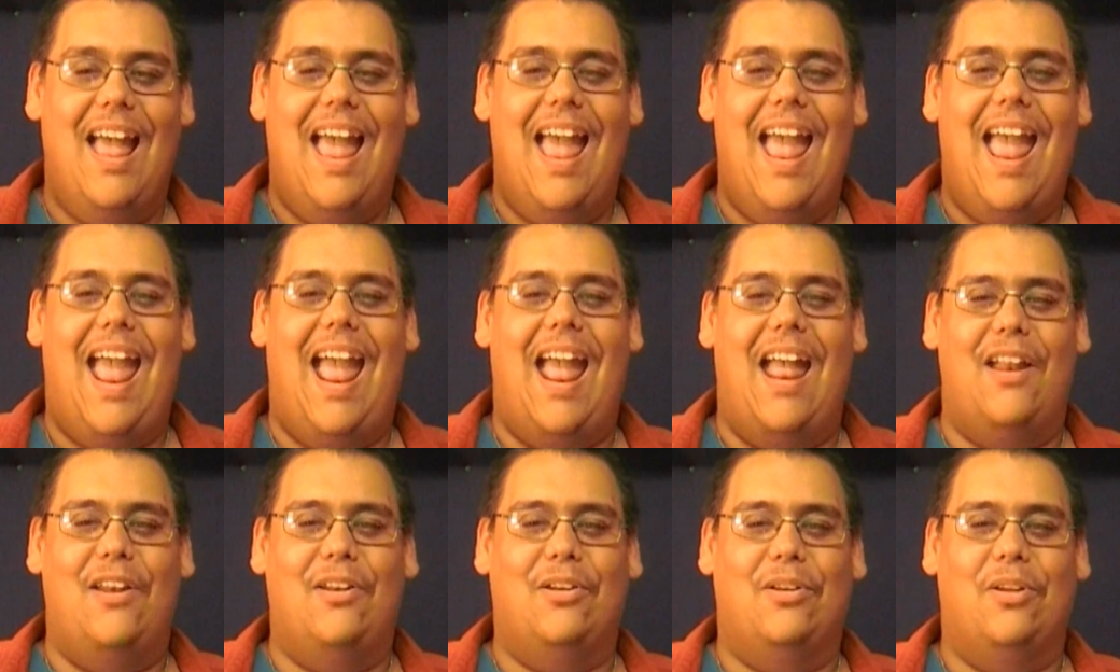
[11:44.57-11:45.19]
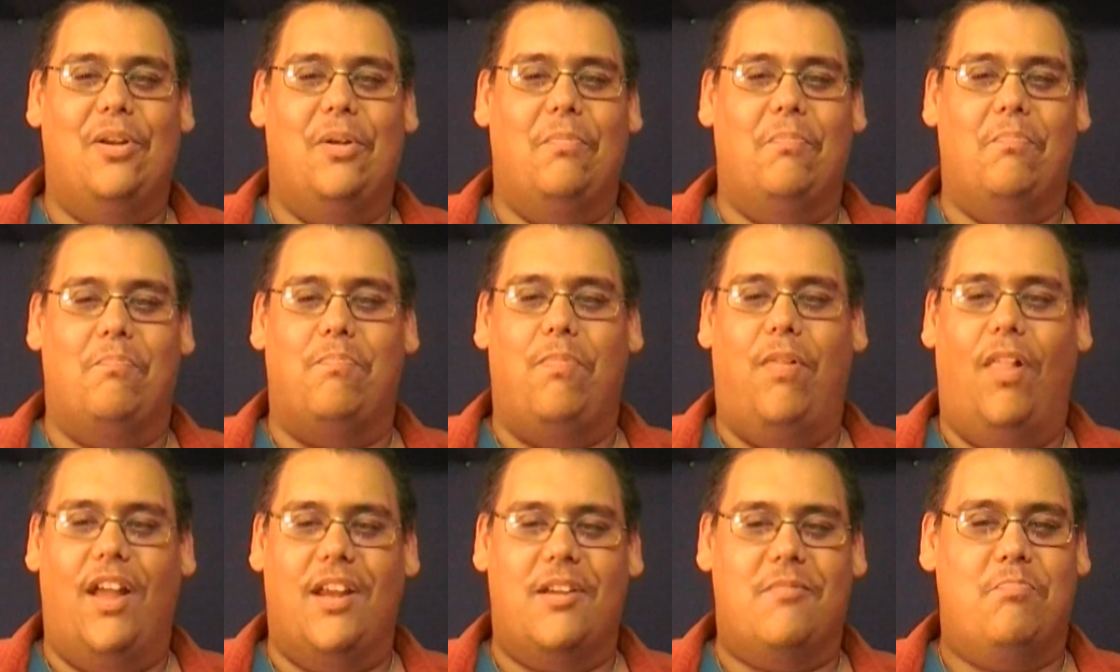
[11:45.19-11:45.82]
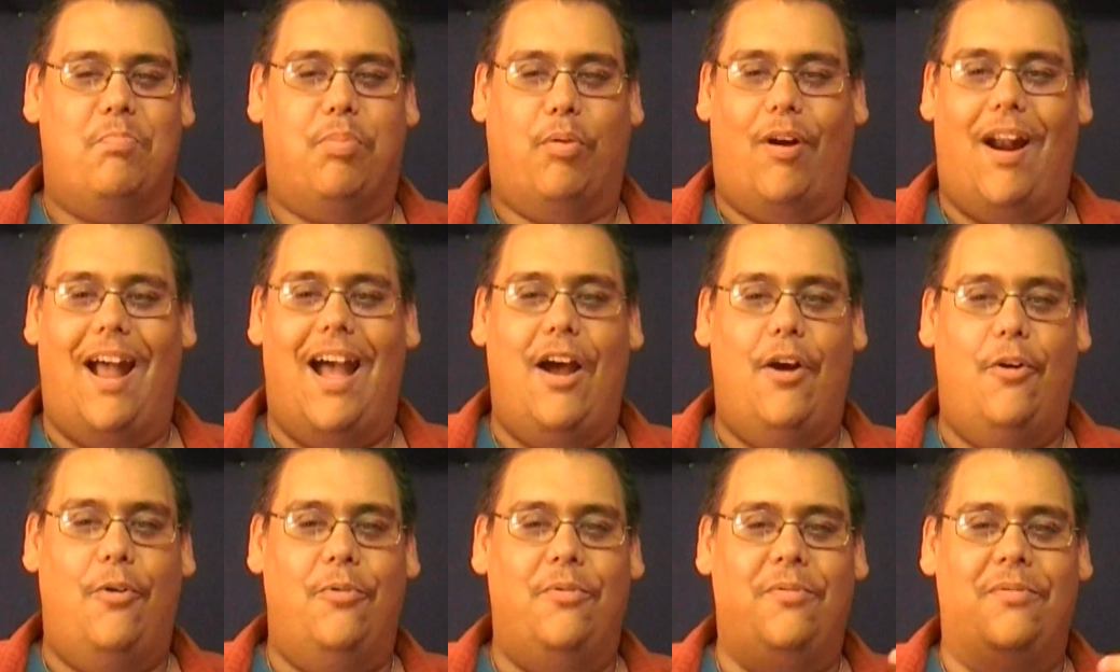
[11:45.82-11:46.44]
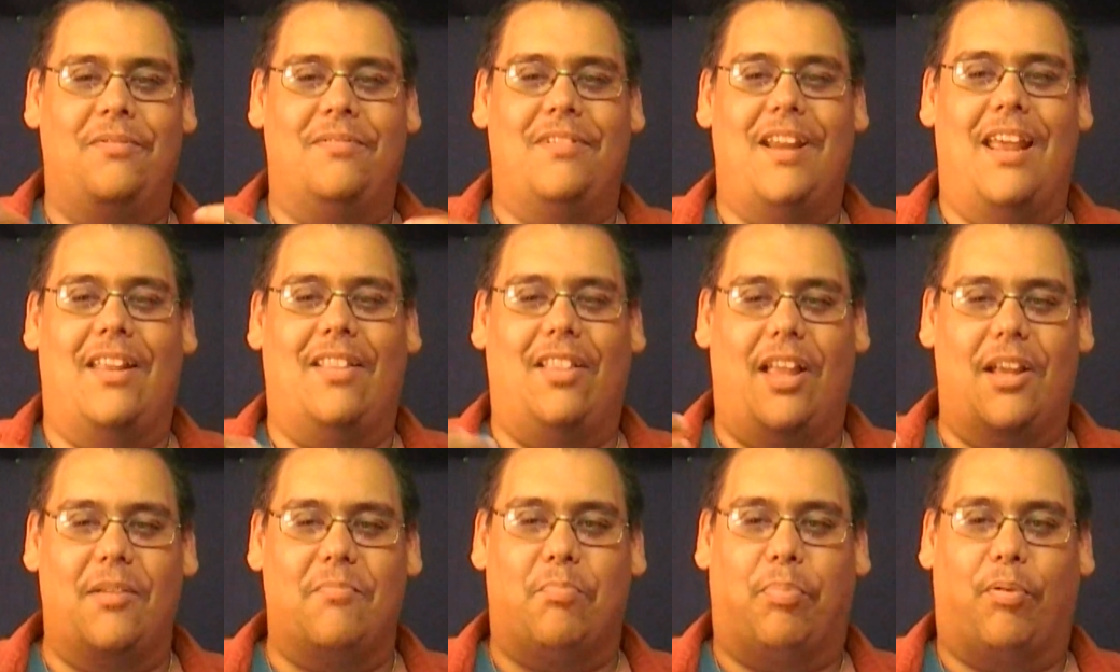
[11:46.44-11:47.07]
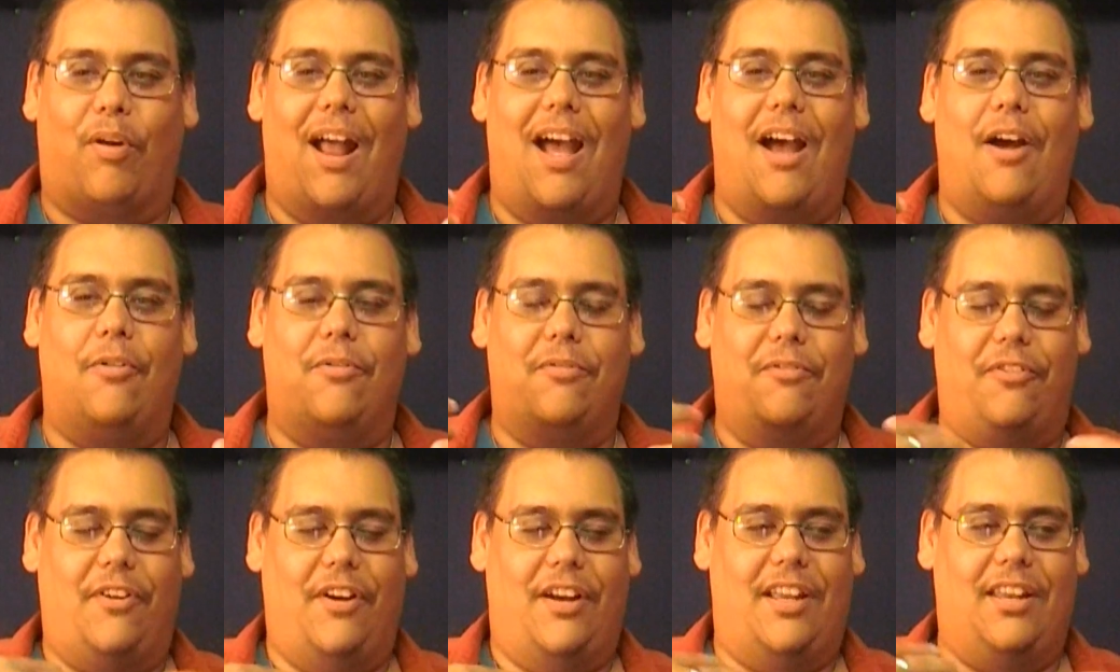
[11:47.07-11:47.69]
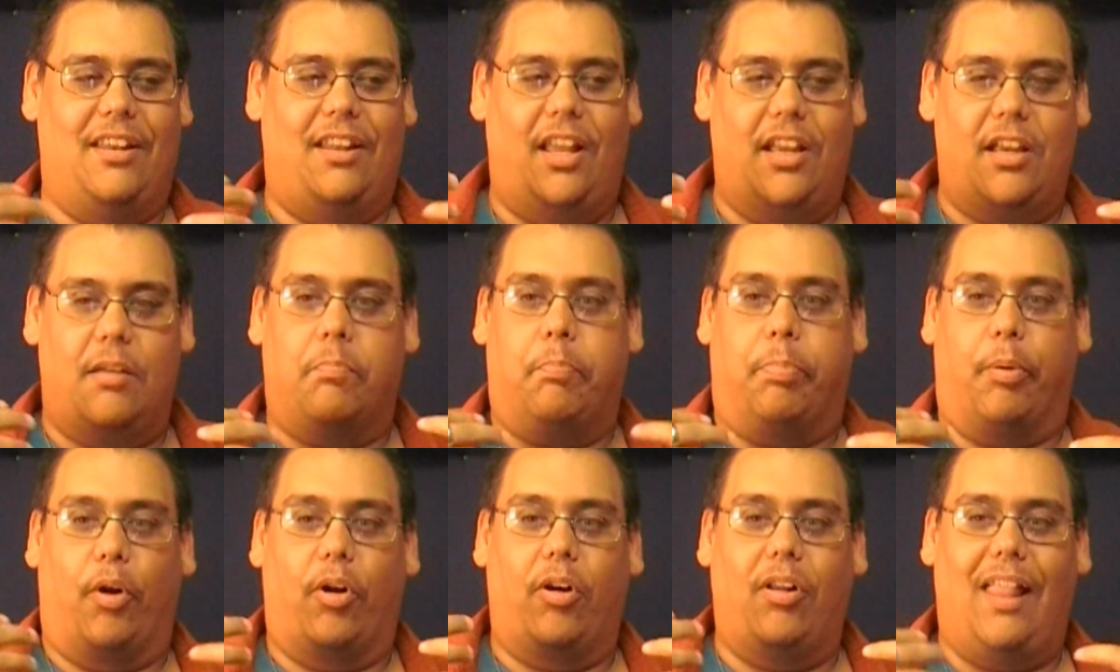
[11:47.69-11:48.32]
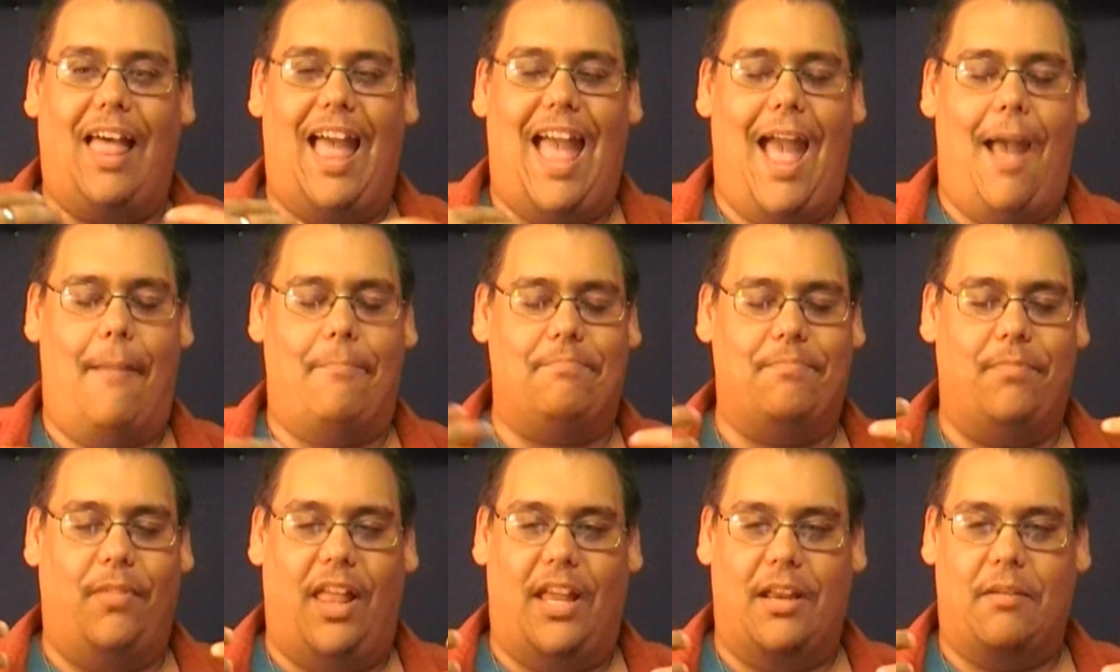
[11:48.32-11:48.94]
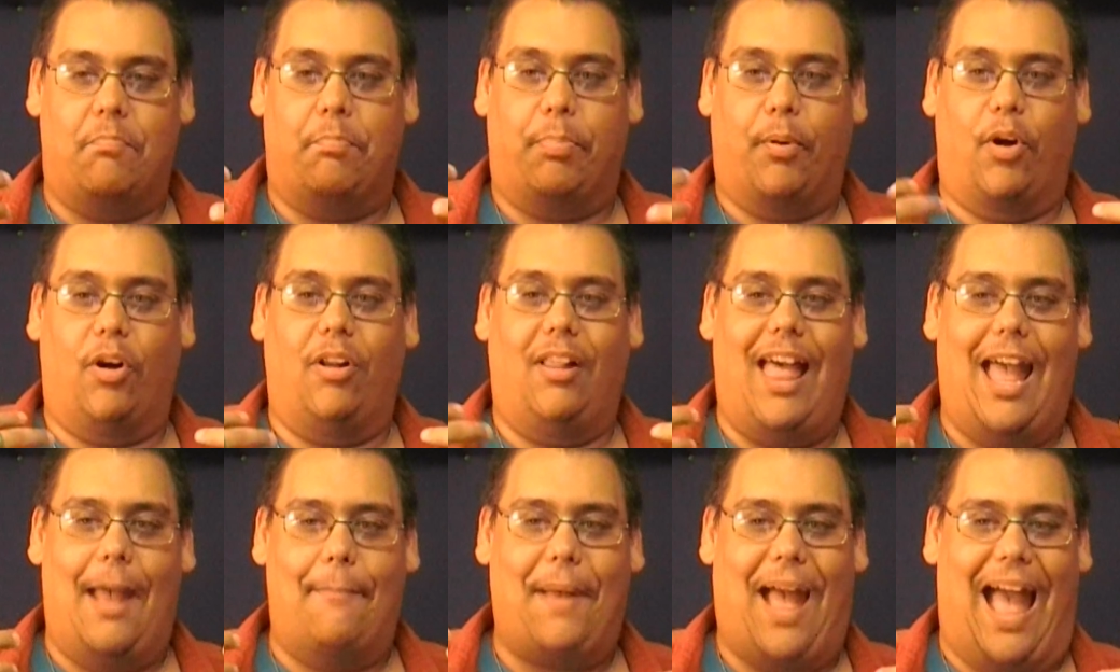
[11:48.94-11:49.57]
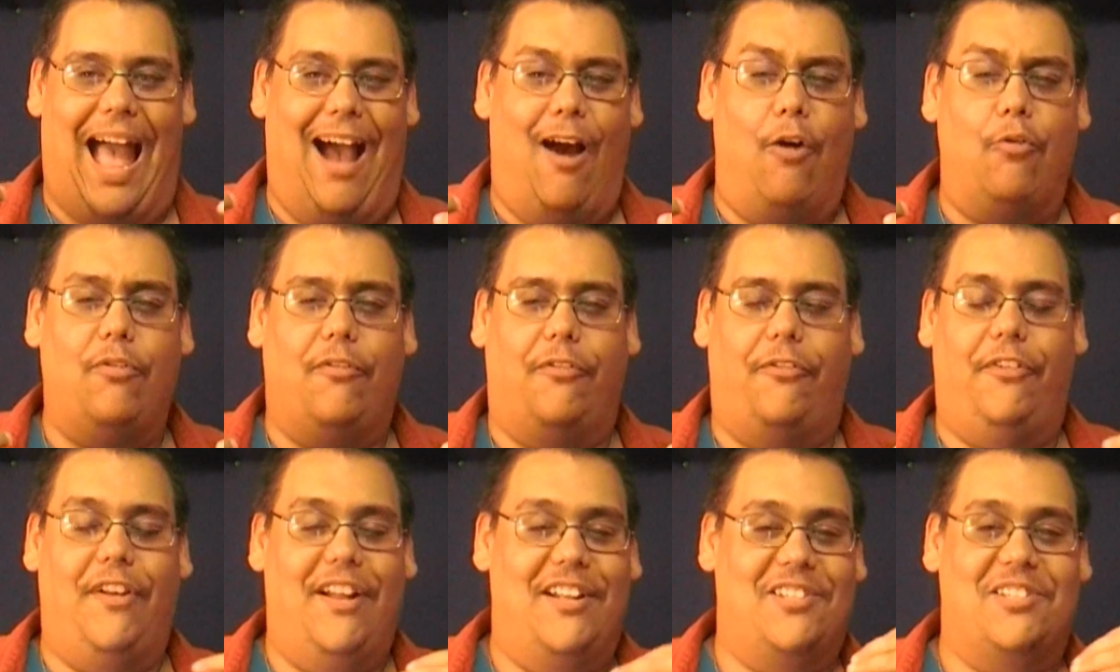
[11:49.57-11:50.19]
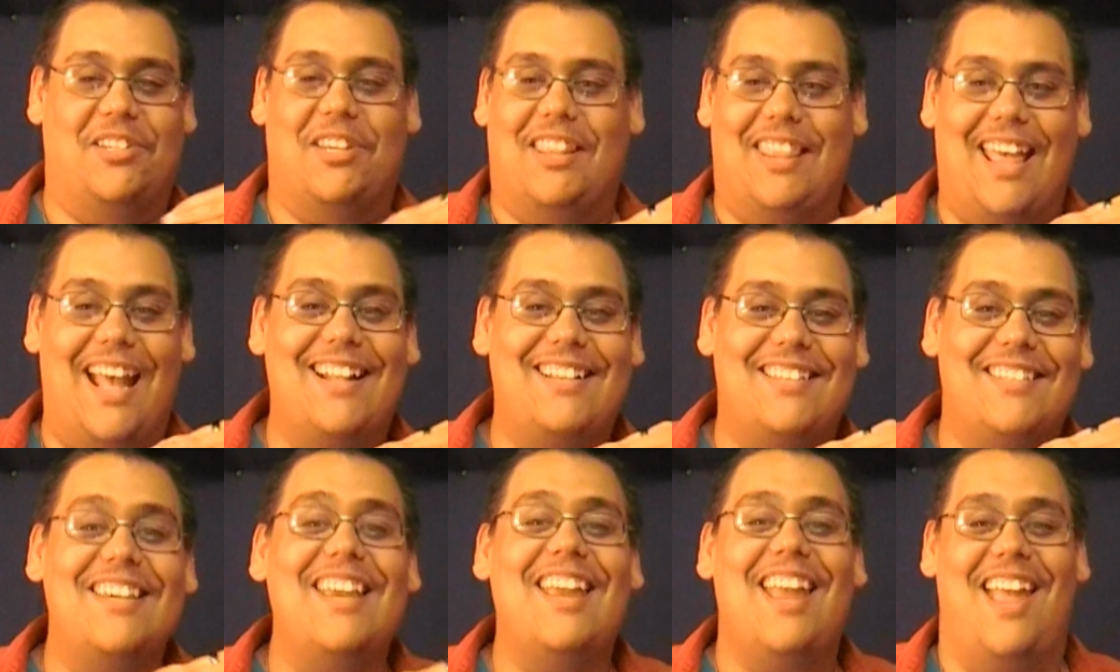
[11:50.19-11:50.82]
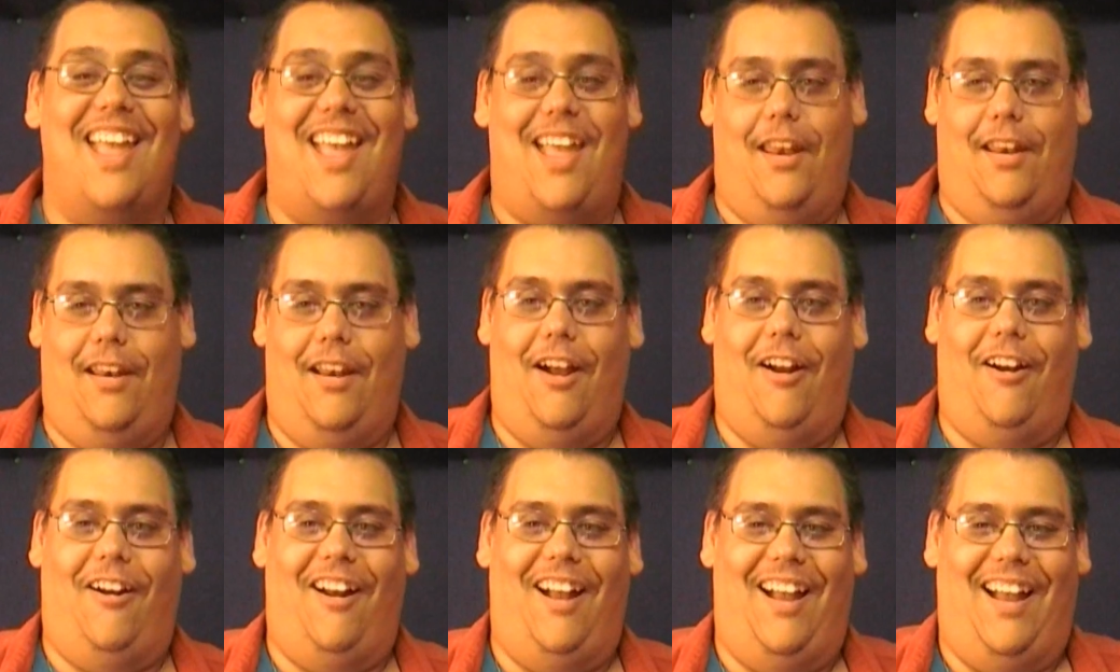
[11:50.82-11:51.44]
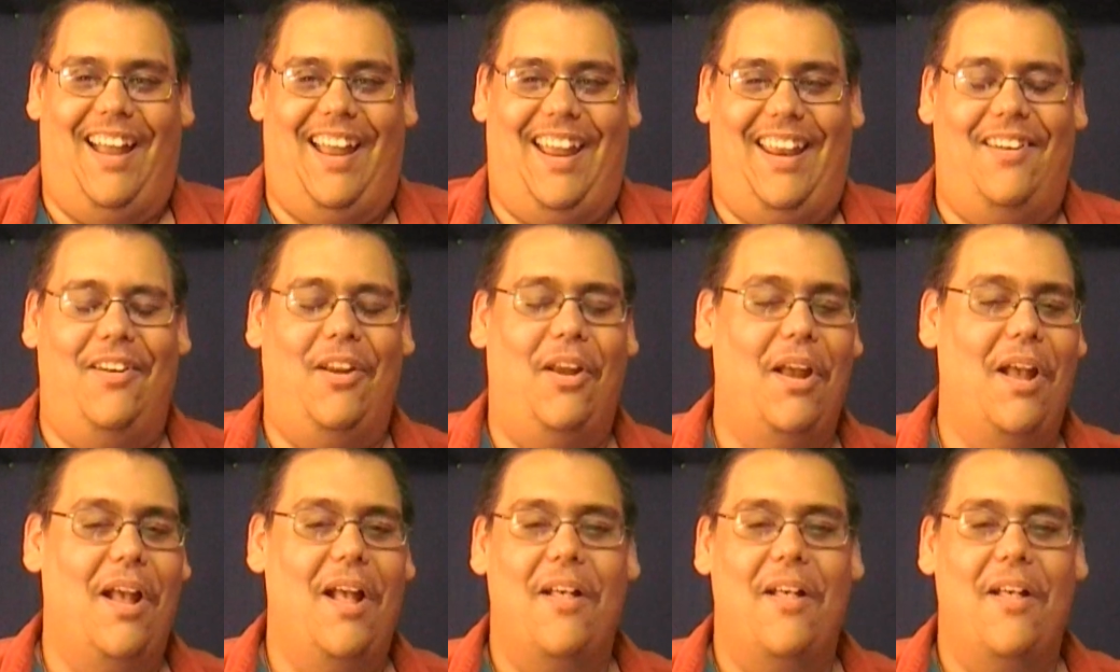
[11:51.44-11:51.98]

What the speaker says: And brown fucking burlap outfits. That's it. Alright?